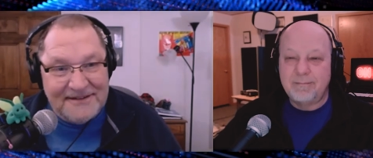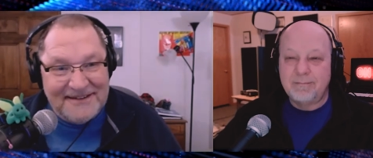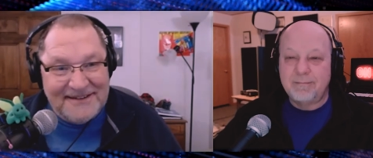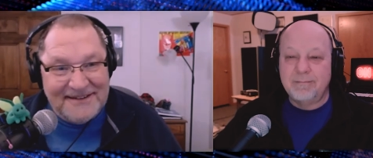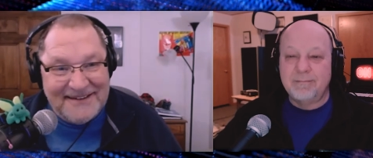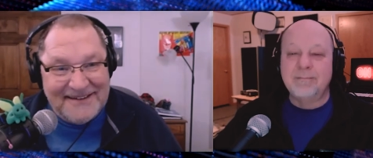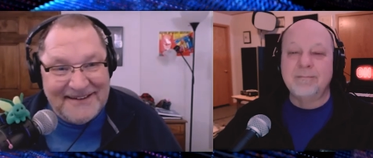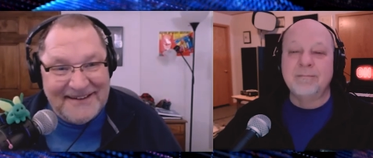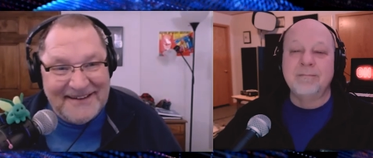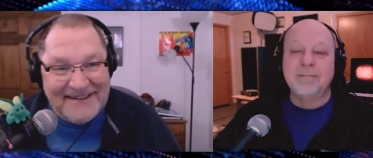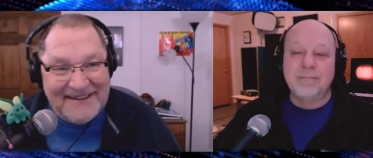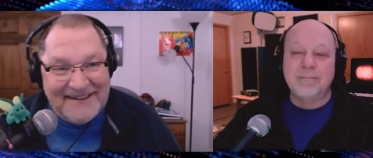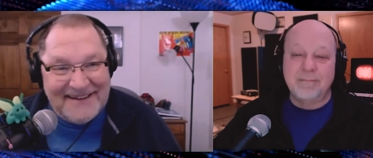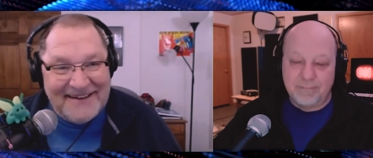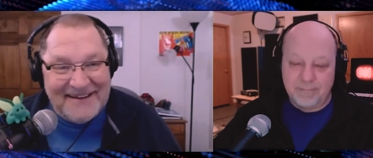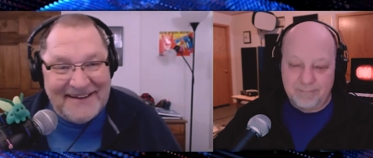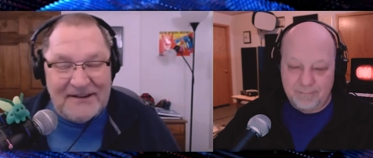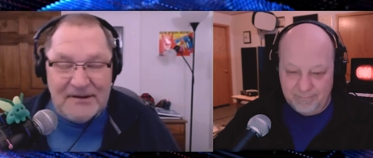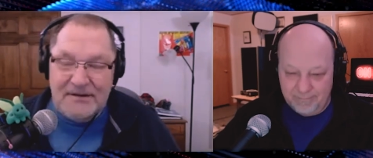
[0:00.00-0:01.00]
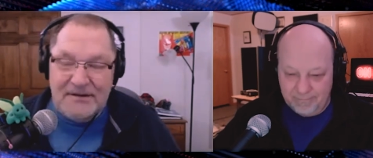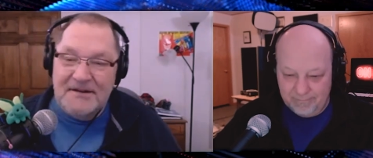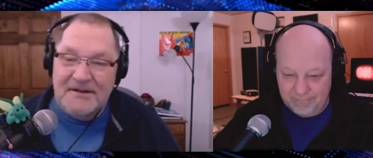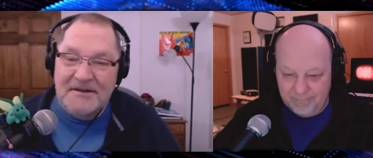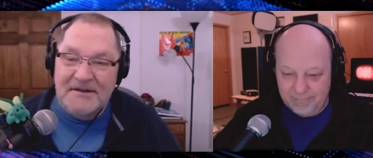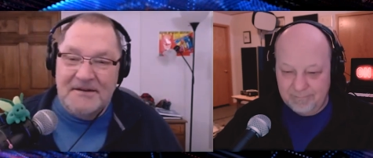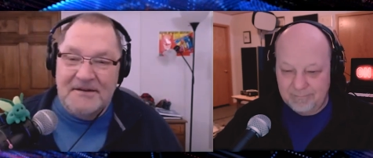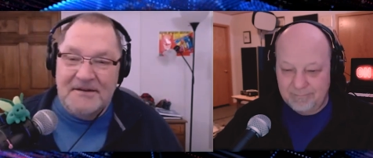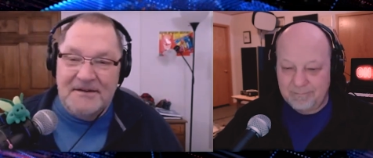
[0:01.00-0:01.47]
Speaker 1: Mm.
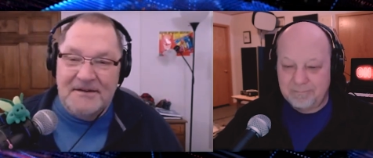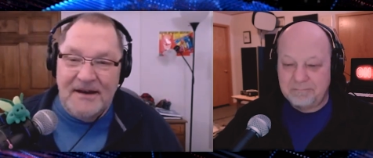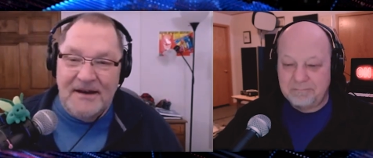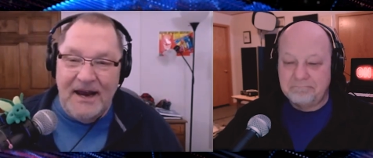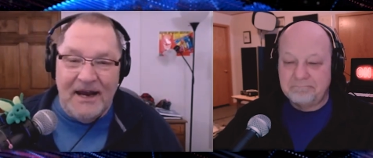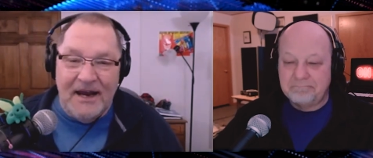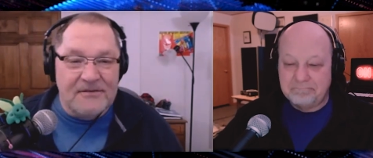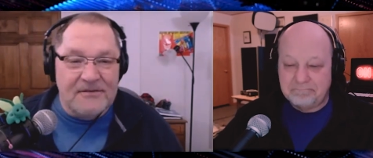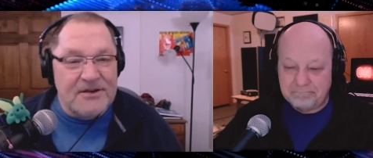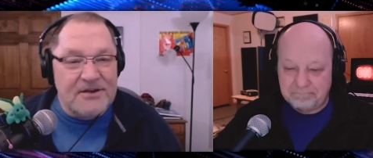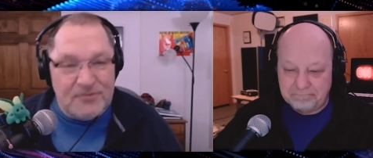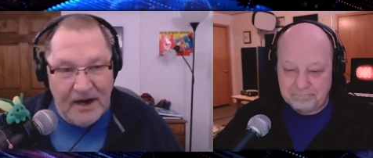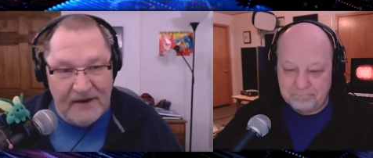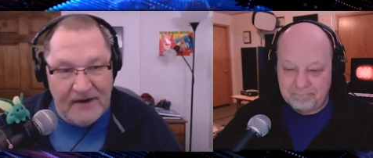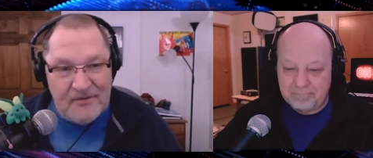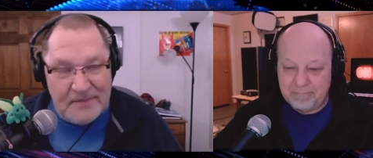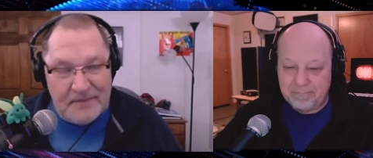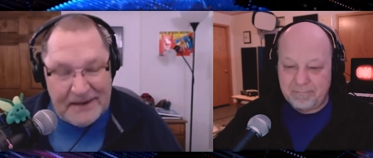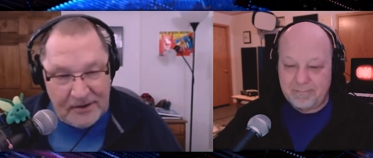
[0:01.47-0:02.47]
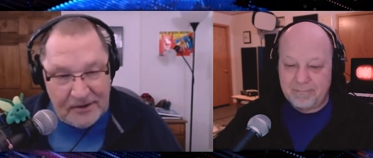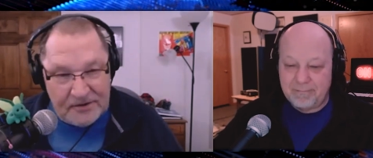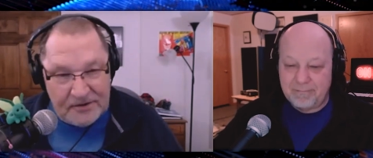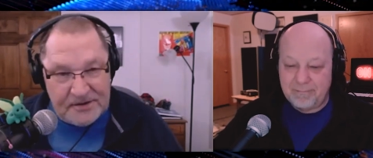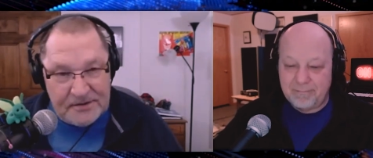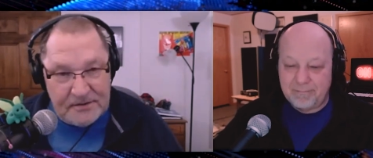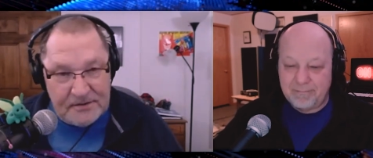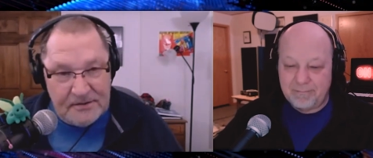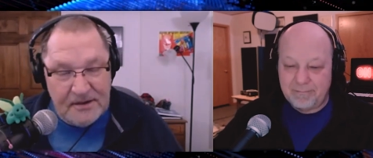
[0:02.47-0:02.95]
And they drive
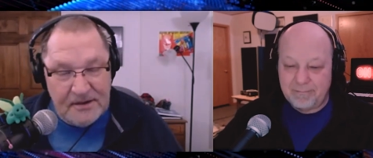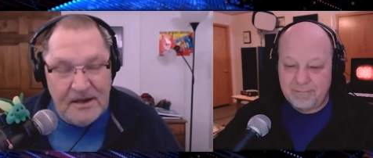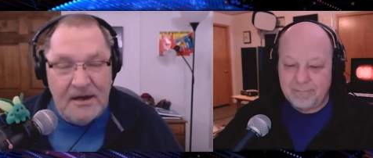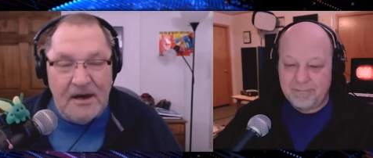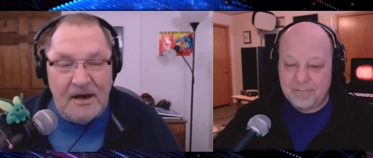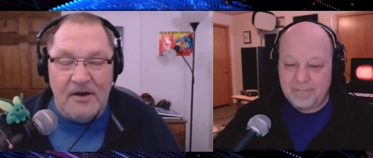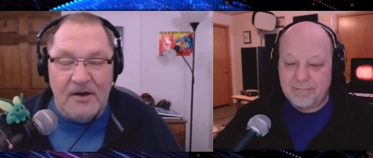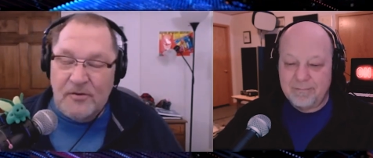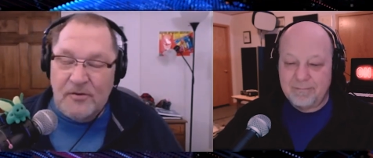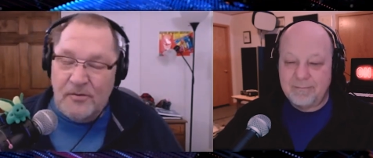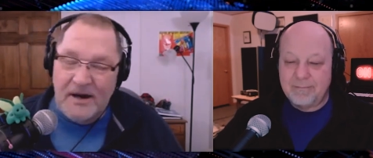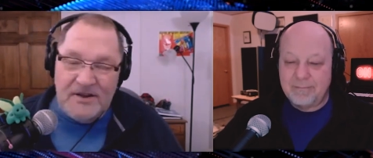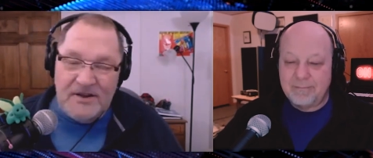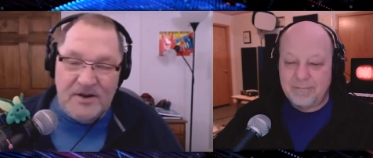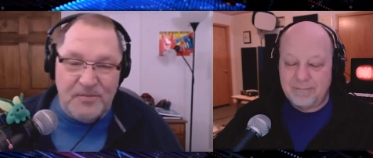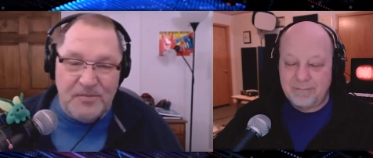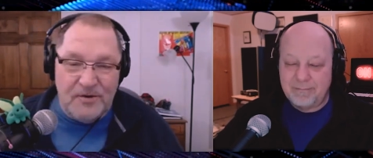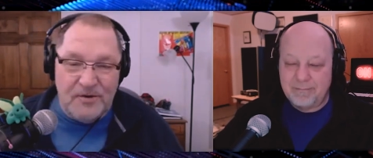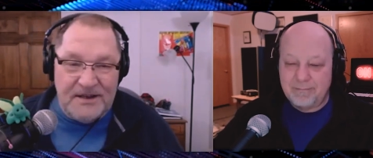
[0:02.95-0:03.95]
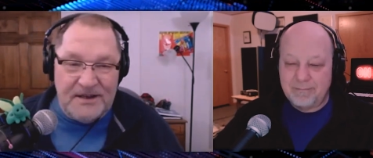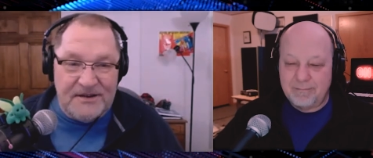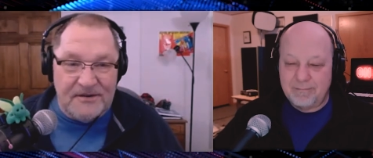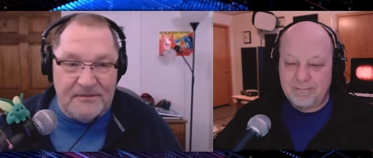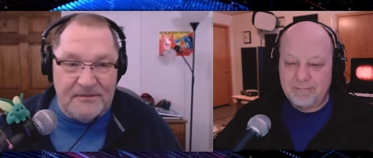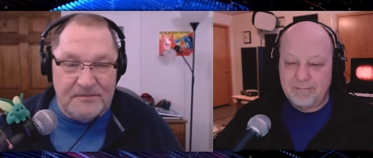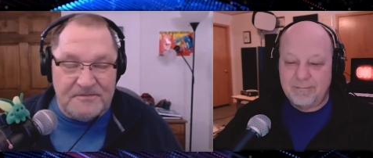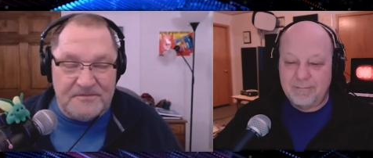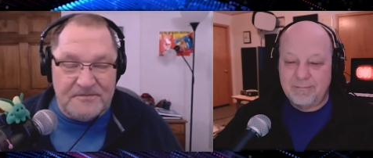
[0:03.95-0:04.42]
about. Although why they're putting
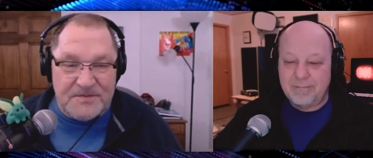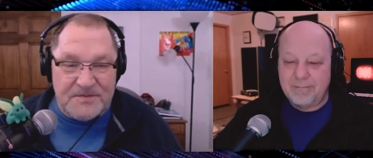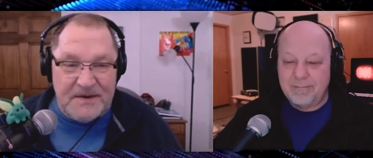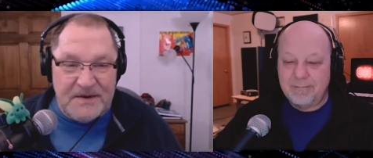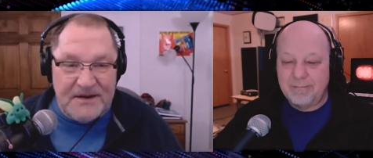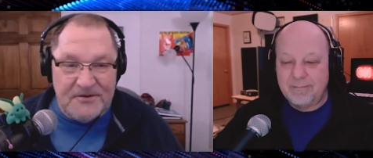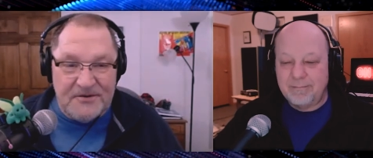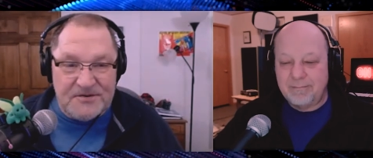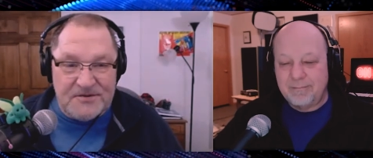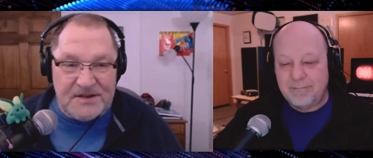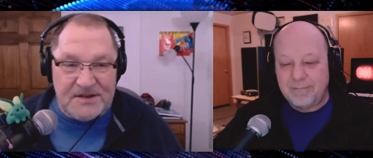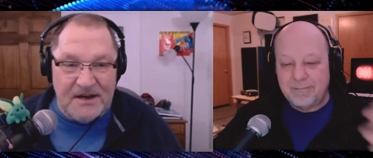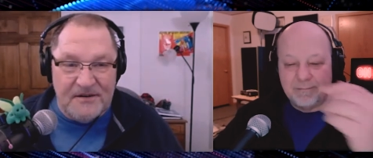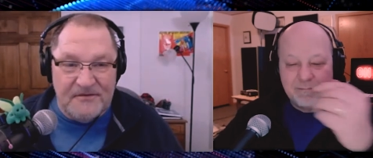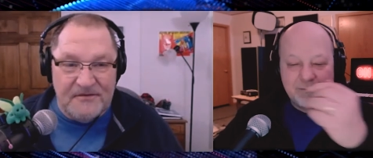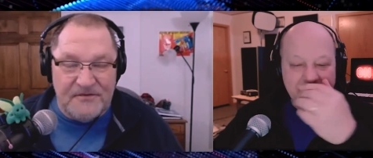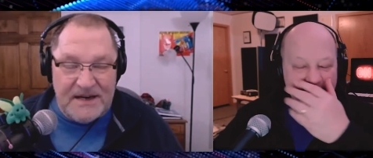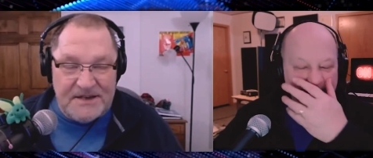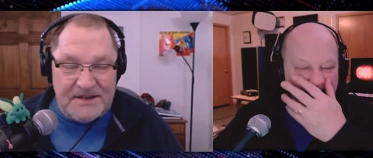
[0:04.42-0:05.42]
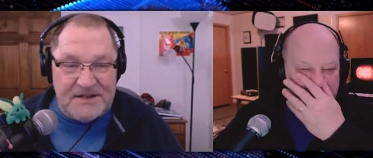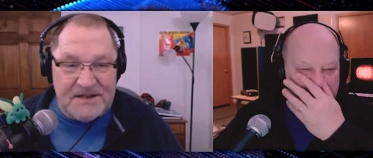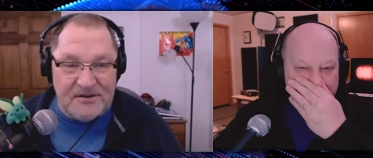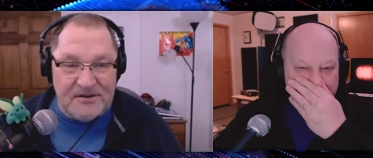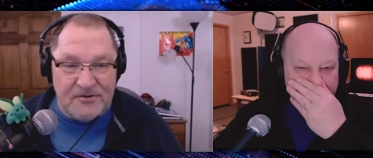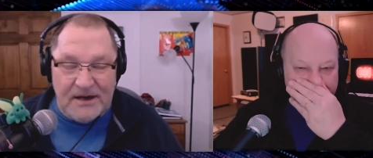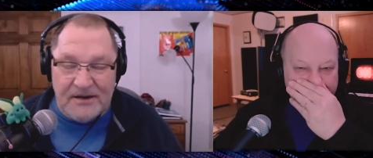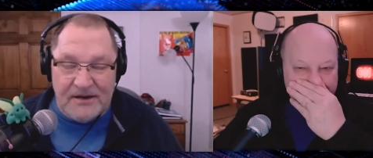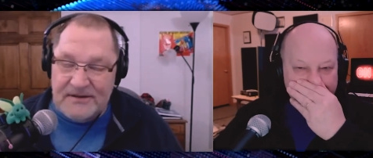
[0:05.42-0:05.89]
their speakers facing the
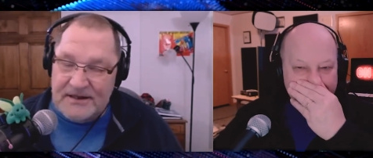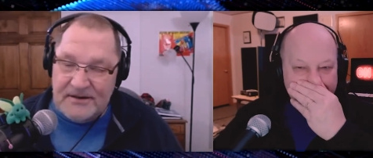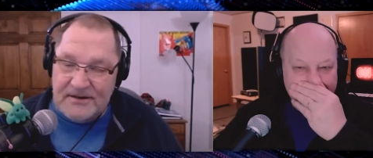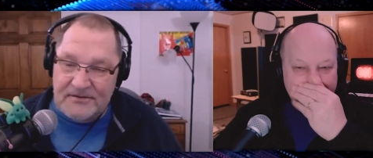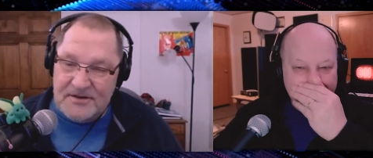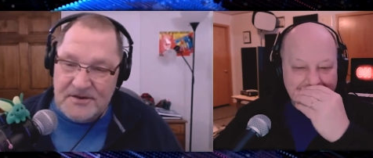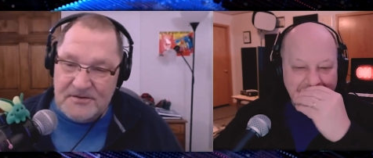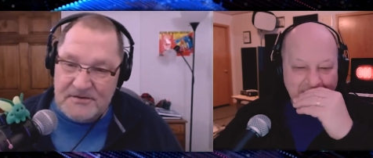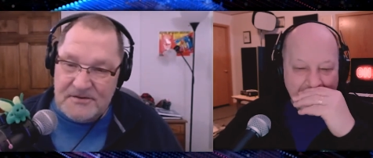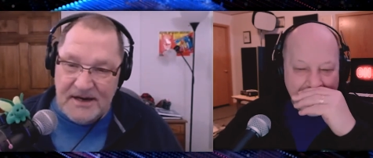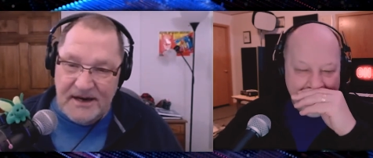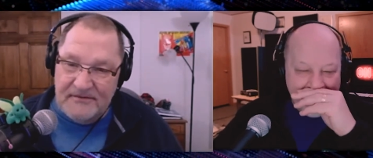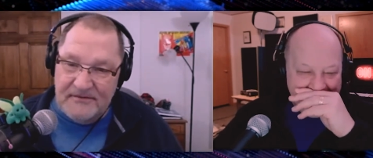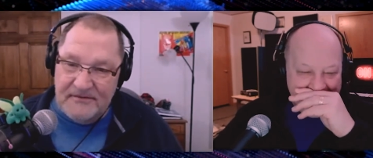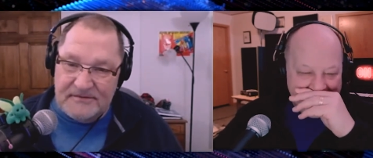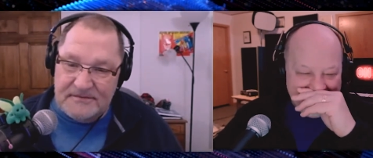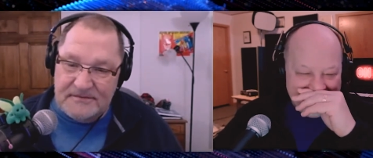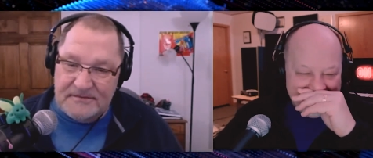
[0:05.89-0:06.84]
ground, I don't know. I